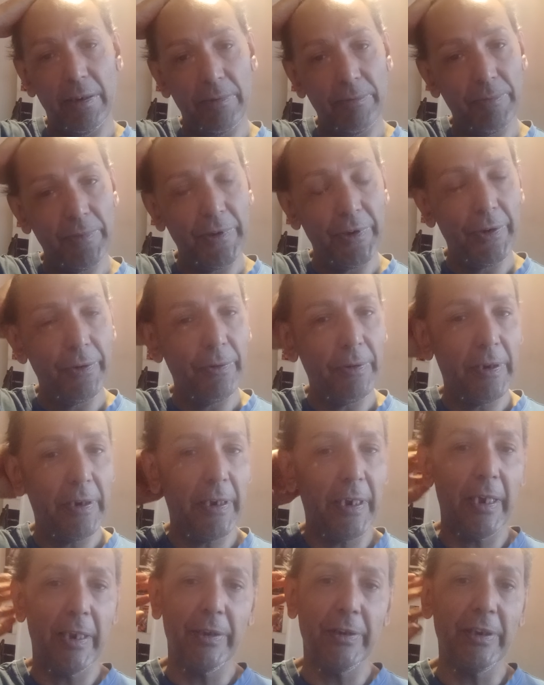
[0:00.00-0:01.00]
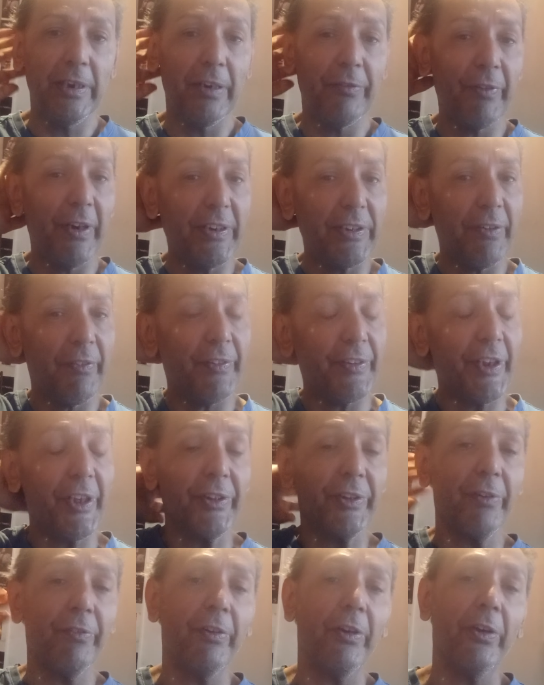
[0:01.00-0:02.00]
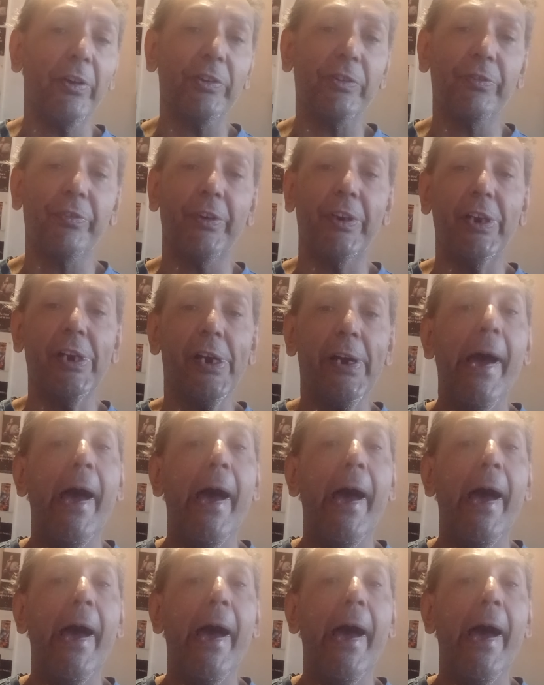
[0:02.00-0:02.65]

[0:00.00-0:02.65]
you know, and the Advaita Vedanta philosophy,